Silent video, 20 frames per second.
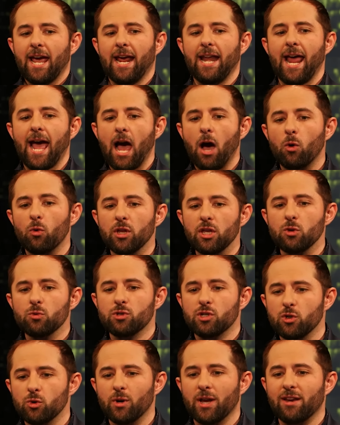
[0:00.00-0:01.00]
And how do you
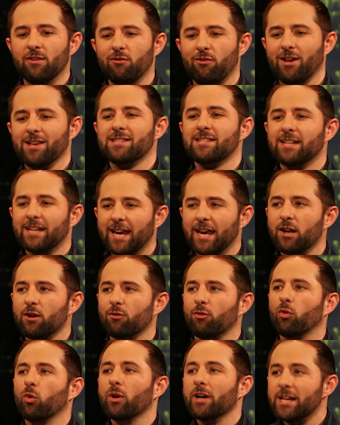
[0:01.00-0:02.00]
do
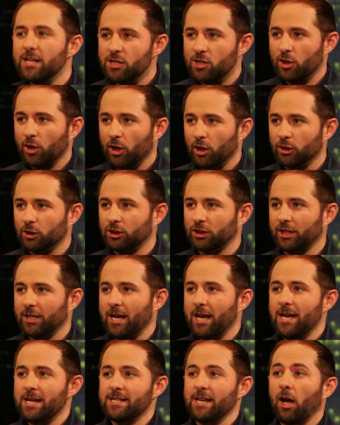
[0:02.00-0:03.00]
investigative research
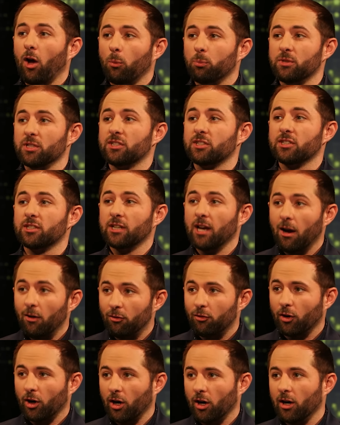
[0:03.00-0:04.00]
to help
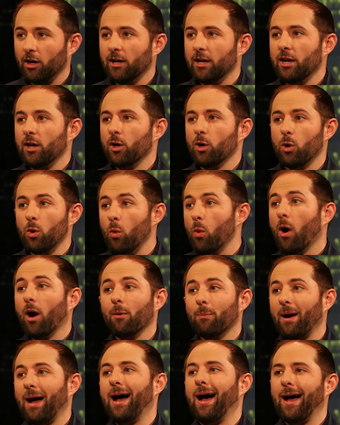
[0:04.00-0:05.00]
discover who
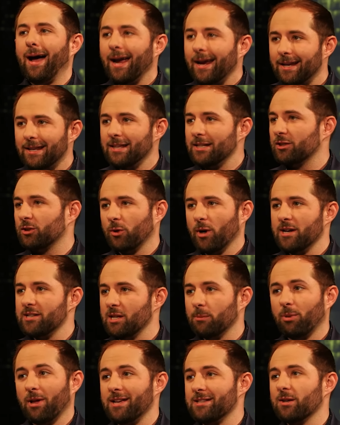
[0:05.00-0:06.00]
are behind these
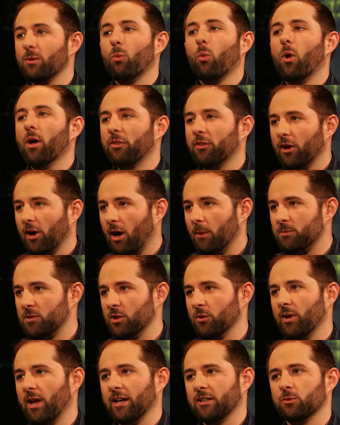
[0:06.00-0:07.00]
crazy plans and what they're up
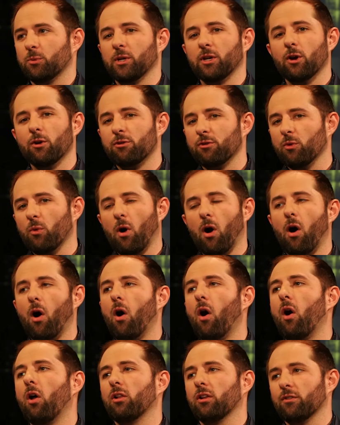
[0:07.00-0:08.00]
to next? We go through
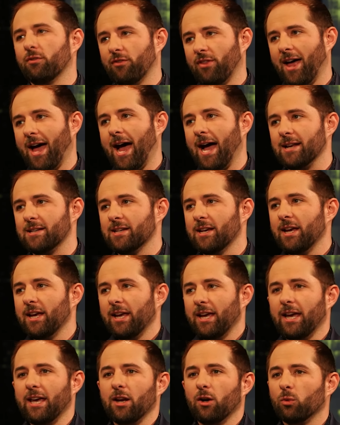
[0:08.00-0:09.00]
all of that
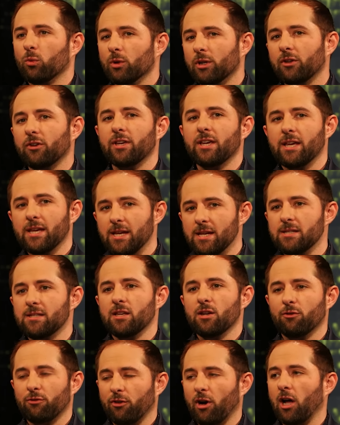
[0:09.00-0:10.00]
in a really
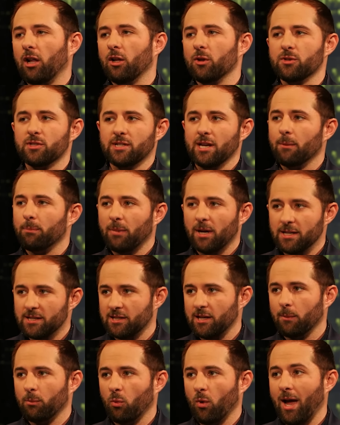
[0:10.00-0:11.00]
easy to follow,
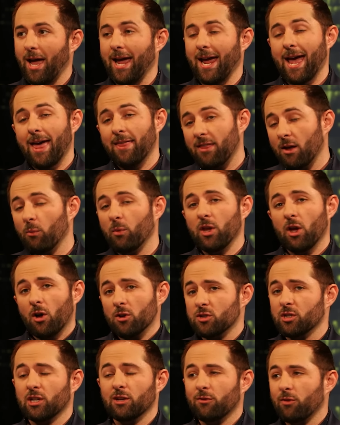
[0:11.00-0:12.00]
step-by-step way. And then we
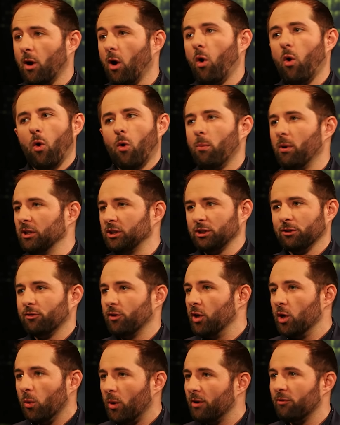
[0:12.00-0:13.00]
also give a whole bunch of new